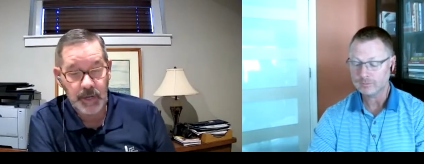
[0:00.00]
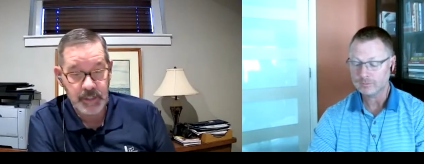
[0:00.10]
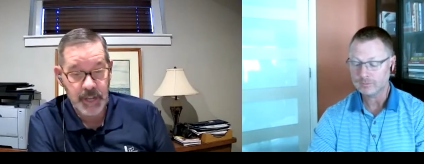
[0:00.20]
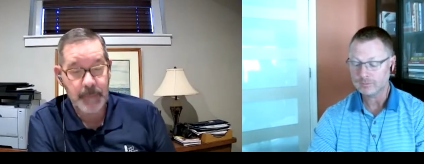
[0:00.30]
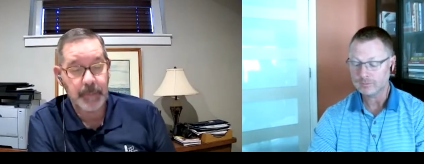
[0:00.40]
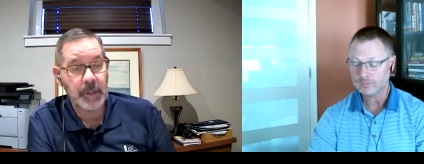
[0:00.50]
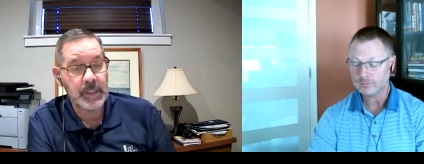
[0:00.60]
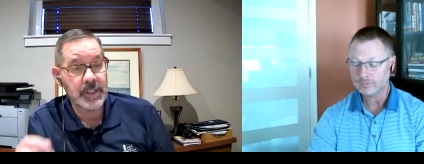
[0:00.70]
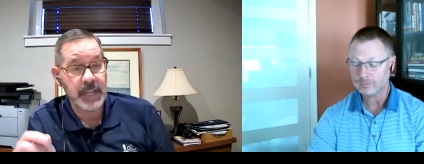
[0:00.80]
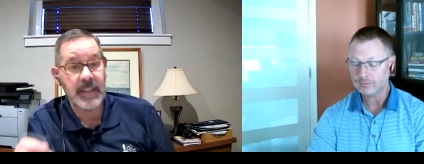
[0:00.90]
Speaker 1: example is
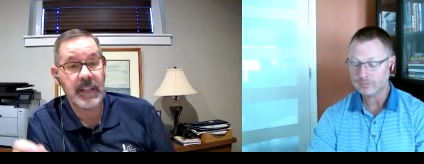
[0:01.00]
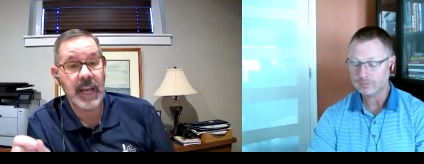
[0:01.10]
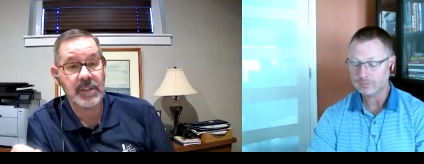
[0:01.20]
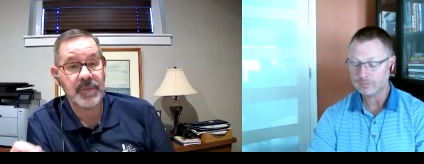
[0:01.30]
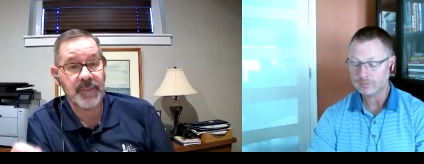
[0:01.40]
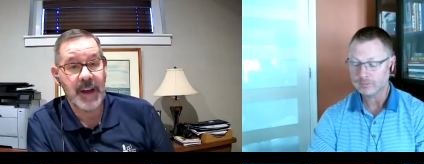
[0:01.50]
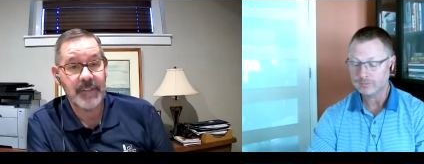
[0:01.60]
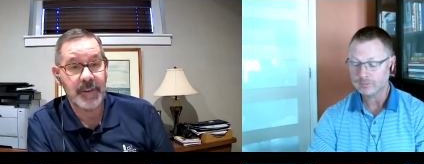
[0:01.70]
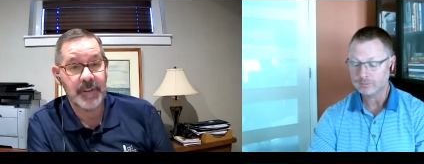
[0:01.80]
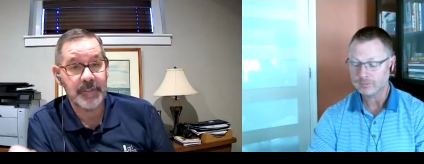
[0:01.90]

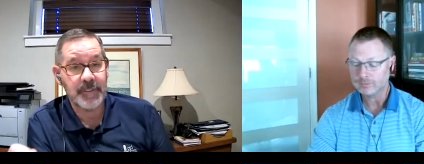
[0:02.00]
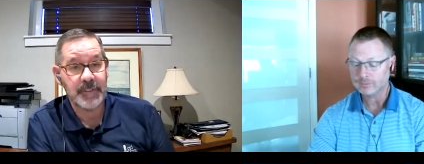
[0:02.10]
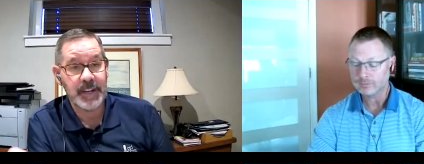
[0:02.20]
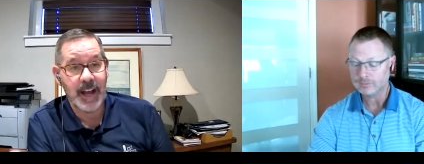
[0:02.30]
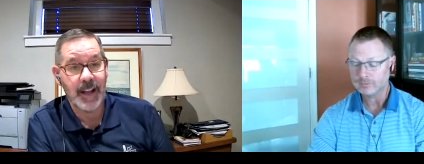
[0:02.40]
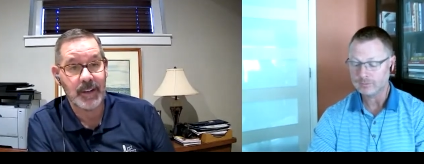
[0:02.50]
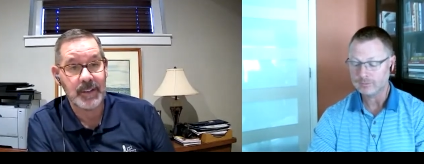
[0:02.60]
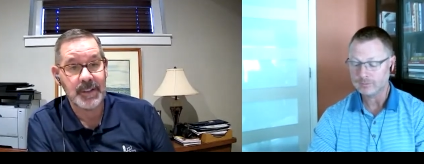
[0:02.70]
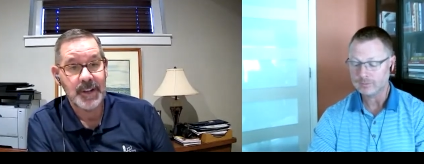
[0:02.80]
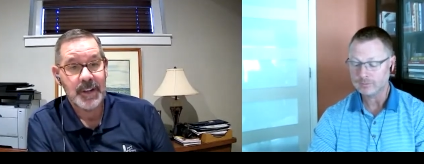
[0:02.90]
$10,550.
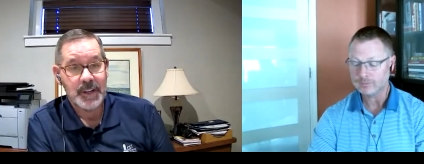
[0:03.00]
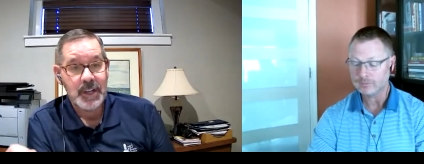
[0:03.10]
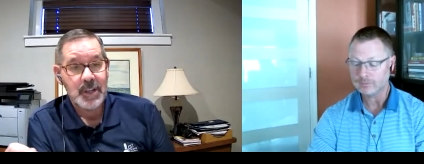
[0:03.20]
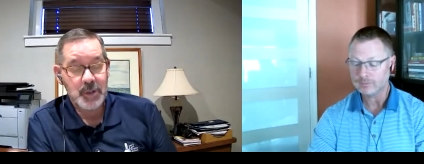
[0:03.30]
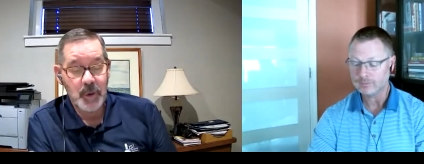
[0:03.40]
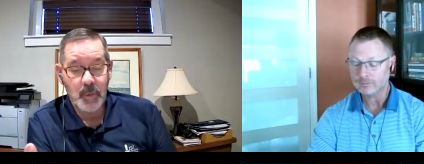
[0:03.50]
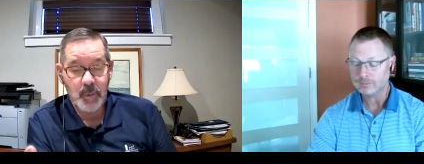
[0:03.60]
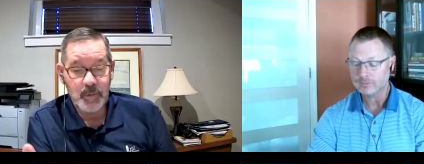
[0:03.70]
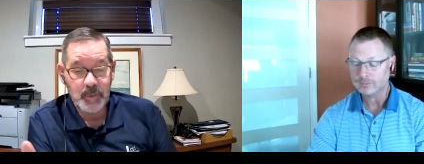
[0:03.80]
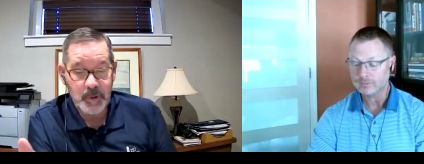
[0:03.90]
So
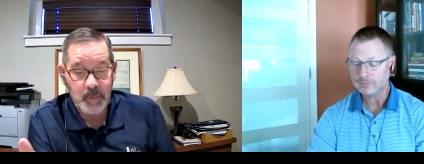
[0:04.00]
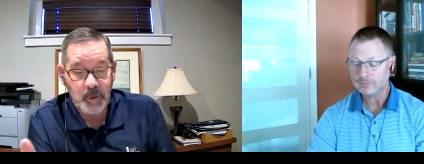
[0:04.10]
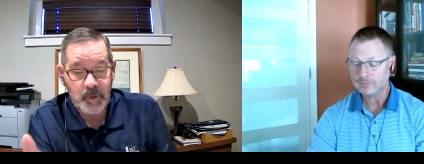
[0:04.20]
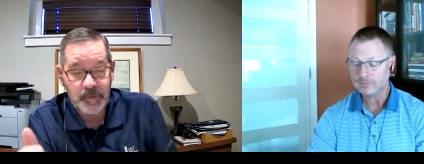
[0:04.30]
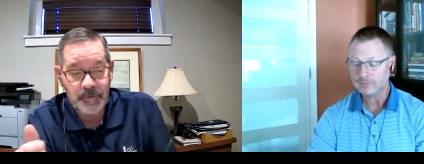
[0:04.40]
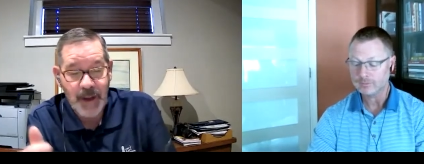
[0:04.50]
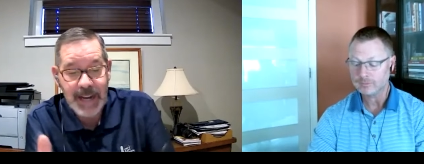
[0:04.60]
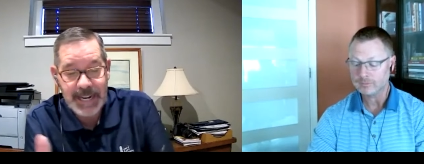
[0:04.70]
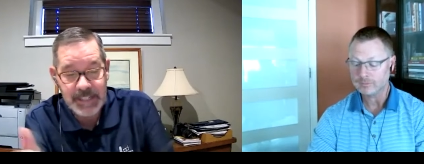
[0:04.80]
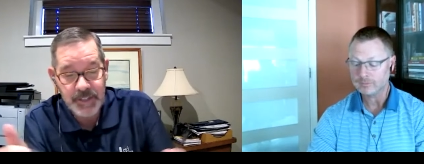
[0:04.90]
we're
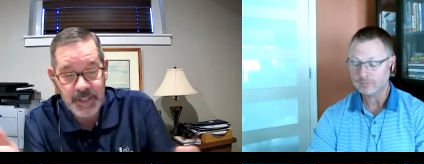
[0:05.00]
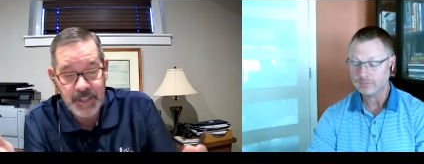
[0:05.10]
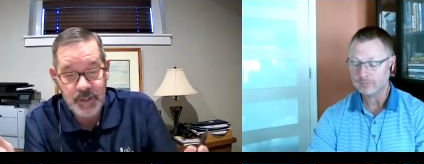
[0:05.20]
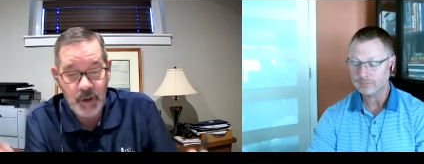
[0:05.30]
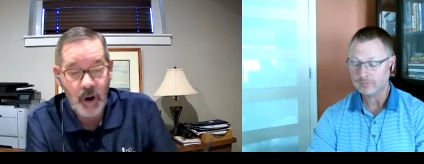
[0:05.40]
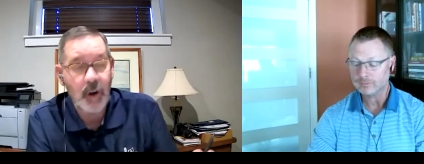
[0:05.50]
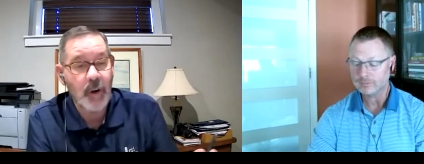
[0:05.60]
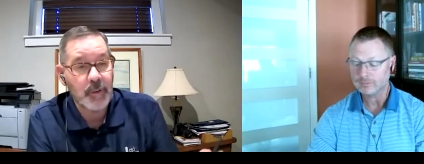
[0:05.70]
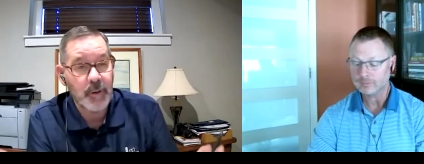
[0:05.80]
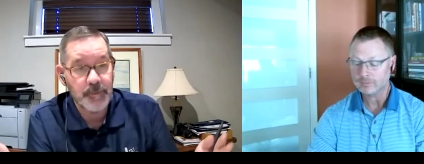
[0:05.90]
financing this car
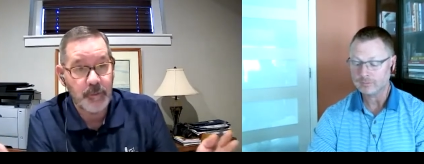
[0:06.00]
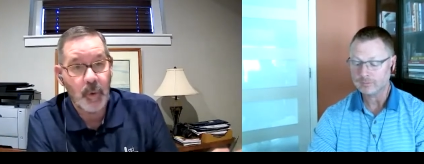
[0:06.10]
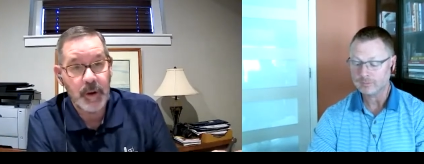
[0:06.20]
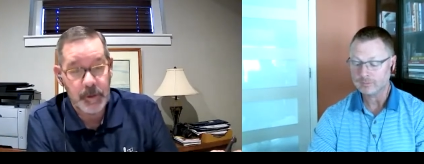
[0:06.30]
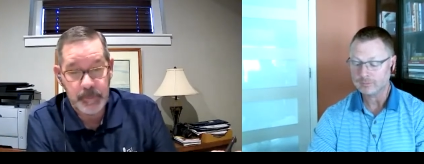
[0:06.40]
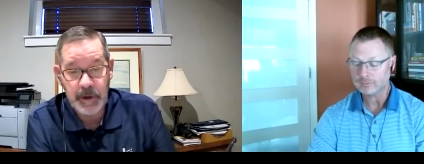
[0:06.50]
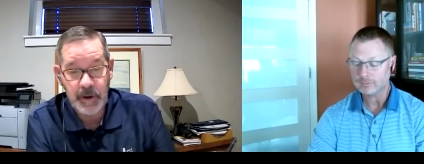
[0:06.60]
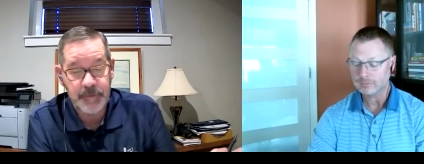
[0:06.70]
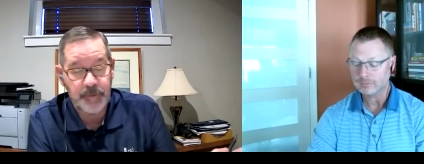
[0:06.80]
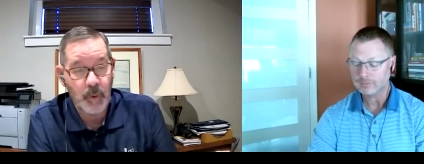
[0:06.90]
over a four year period,
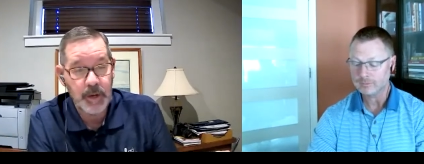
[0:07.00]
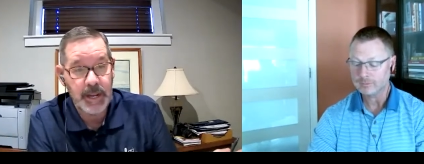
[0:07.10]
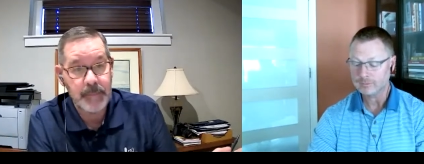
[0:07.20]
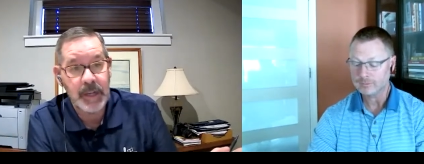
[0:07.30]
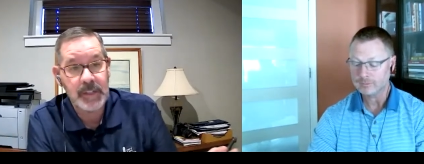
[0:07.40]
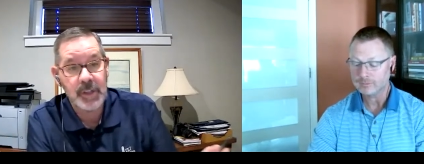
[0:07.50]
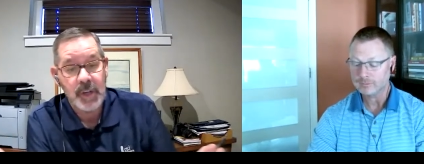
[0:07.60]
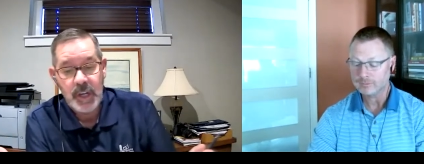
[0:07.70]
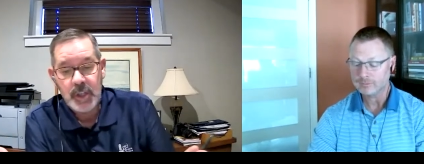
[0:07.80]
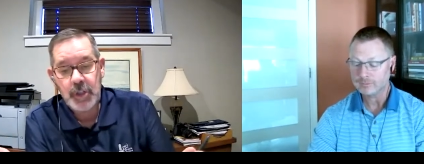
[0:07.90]
48 months.
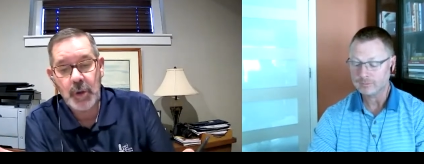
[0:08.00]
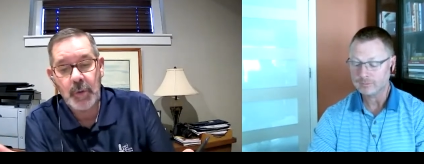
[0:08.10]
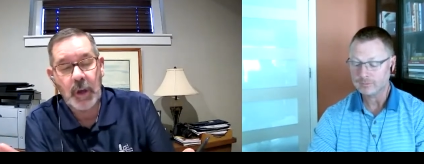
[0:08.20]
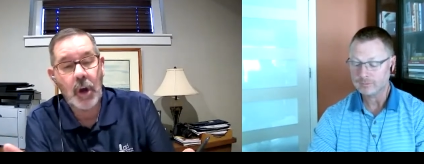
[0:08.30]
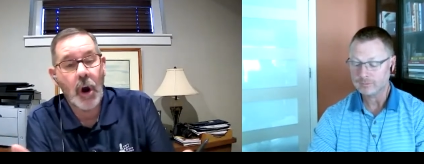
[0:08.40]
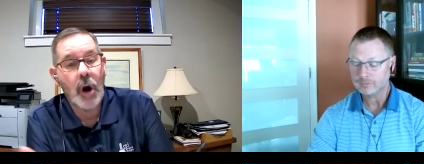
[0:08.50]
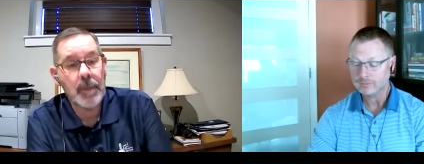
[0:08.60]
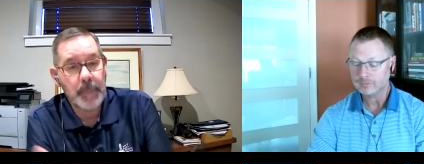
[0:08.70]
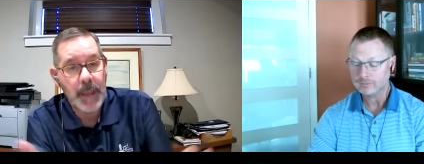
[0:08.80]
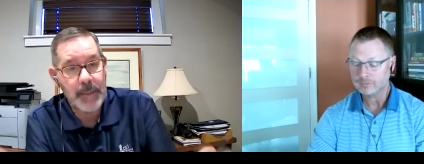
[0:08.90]
So the car
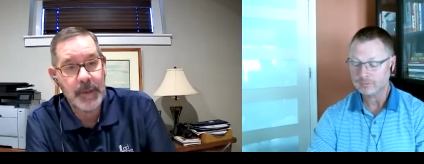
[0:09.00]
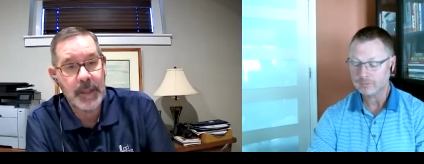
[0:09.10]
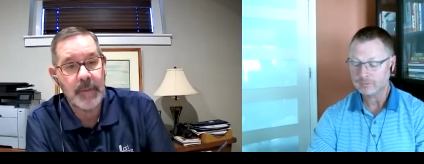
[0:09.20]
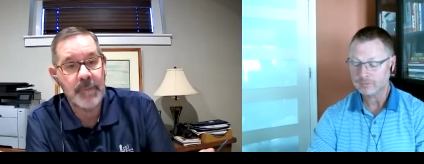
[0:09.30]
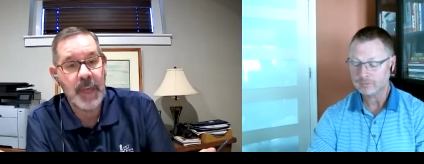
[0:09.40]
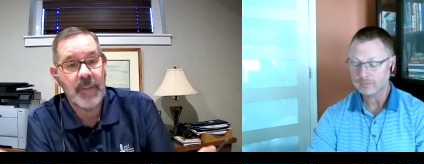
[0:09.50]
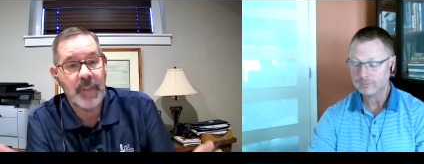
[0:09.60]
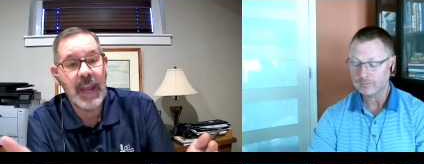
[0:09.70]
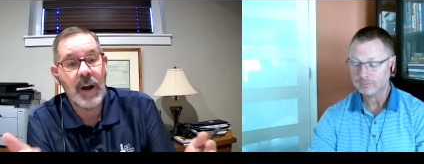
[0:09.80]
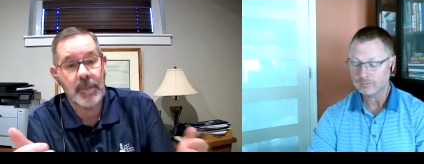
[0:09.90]
payment that they
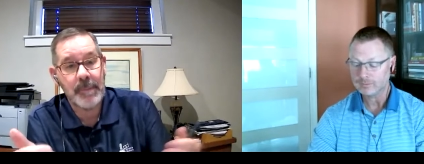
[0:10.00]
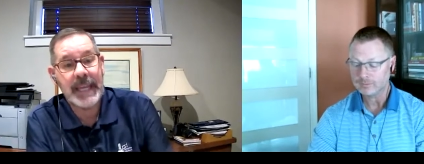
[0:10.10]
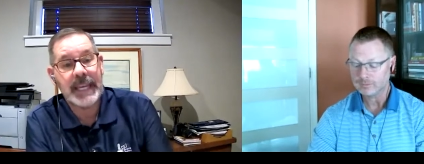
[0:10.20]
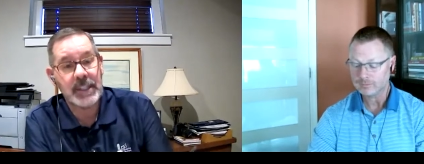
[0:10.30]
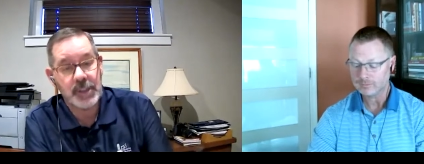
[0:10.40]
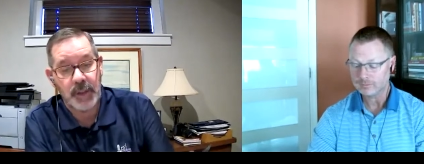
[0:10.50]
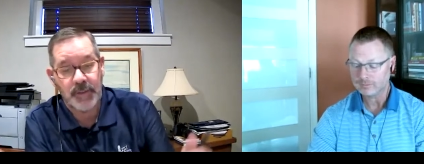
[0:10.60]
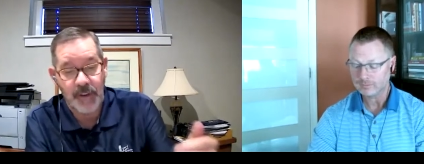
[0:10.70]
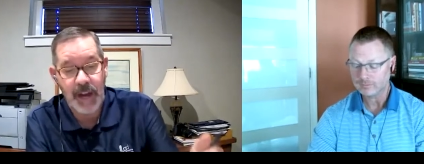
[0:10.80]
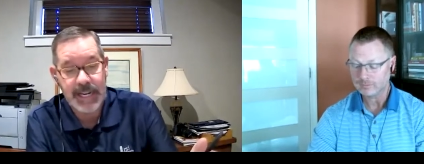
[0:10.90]
are making to the
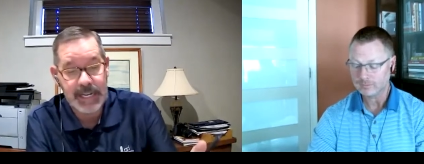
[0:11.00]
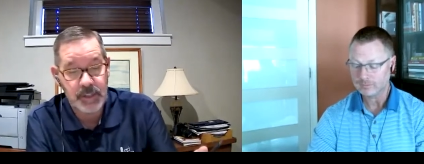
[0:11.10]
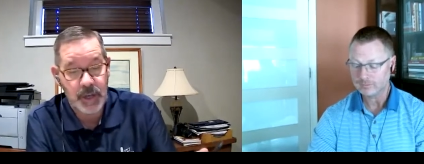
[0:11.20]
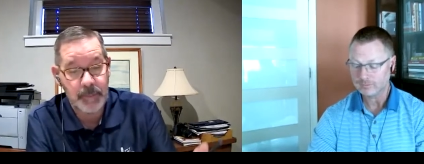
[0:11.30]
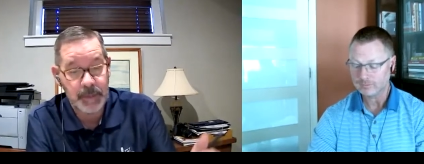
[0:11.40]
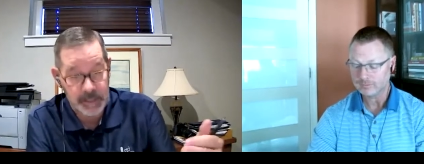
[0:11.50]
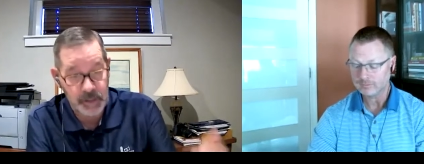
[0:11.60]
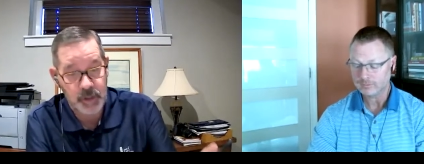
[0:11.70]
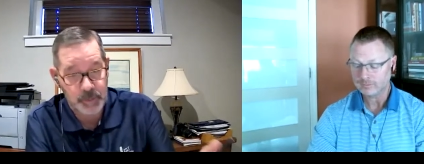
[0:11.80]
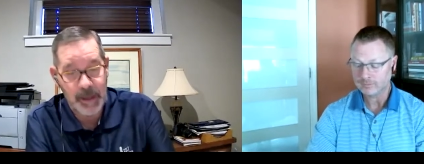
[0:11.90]
finance company, this
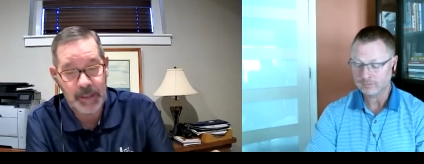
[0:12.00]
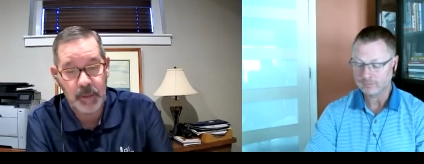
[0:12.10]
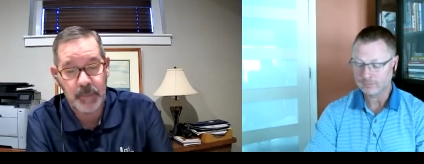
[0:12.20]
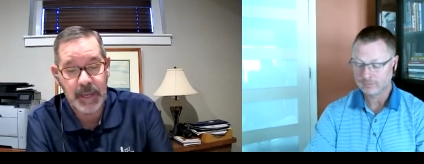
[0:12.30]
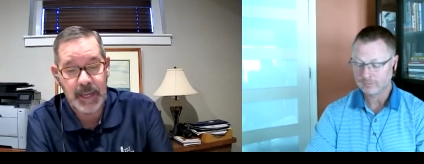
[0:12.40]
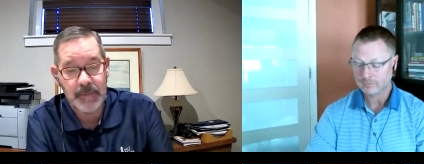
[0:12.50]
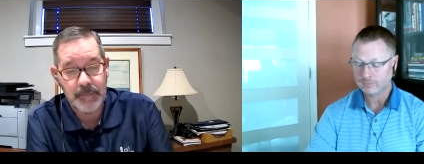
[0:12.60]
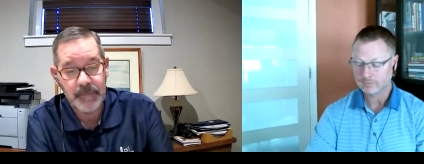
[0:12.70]
is method B.